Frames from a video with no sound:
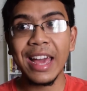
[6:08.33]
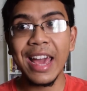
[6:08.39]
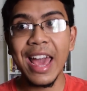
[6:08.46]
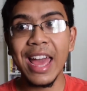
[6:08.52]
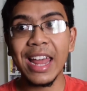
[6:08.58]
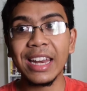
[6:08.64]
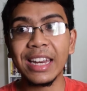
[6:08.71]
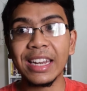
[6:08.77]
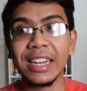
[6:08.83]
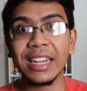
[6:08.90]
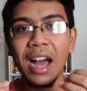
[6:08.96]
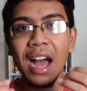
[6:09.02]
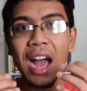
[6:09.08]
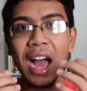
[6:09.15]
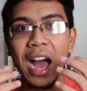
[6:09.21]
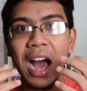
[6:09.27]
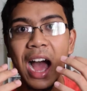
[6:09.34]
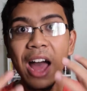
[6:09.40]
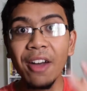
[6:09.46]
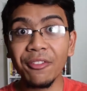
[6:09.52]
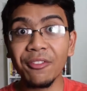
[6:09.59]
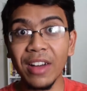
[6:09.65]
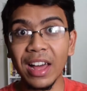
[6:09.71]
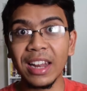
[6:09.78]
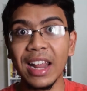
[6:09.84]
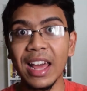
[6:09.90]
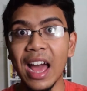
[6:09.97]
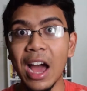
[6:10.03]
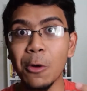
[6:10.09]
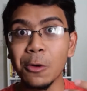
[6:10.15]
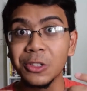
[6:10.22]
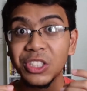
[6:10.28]
And I felt like
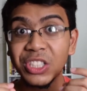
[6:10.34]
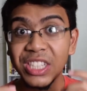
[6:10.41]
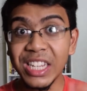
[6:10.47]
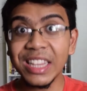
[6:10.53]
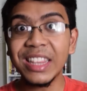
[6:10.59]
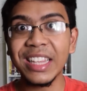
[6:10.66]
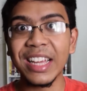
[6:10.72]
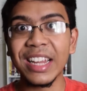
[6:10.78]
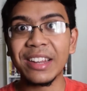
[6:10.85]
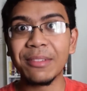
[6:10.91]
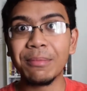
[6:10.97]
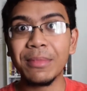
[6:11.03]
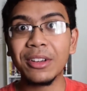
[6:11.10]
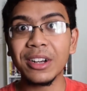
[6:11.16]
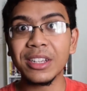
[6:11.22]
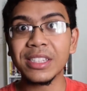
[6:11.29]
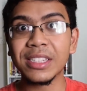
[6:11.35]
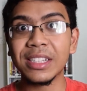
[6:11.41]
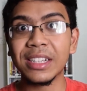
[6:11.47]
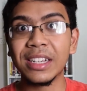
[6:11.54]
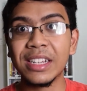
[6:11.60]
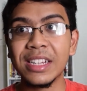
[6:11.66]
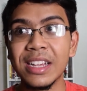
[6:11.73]
I was cheated because